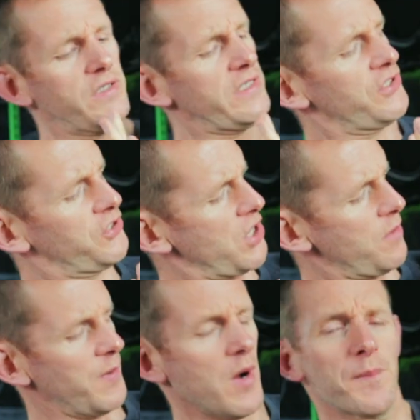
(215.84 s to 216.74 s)
these
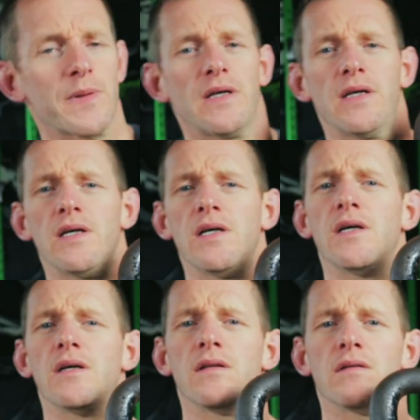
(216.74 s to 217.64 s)
jump up
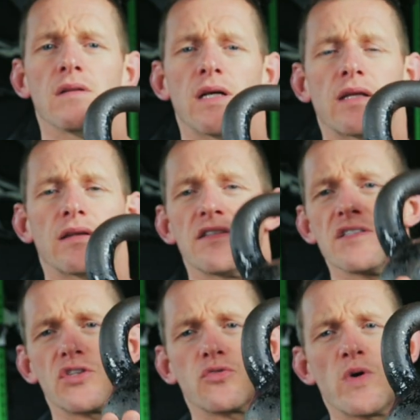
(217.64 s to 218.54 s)
in, like this
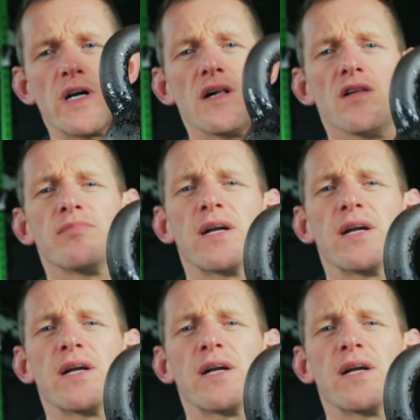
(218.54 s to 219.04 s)
is a 12,